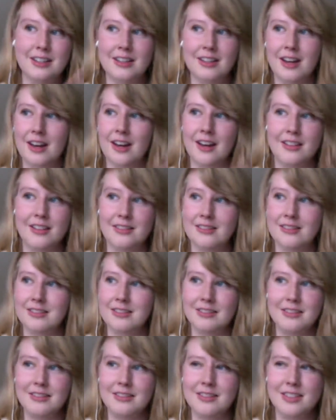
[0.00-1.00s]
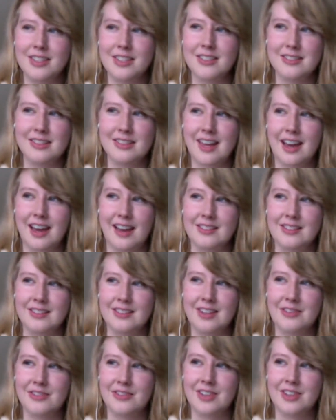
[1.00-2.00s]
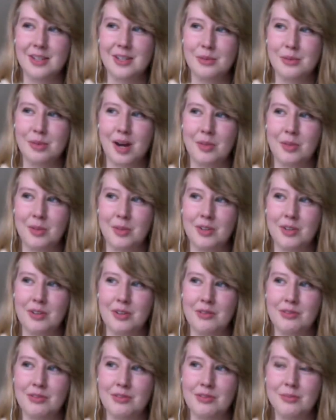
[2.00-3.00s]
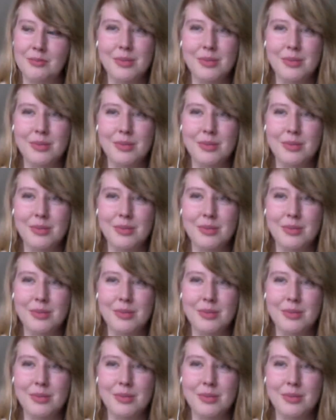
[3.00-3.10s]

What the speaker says: It's stuff that you probably would have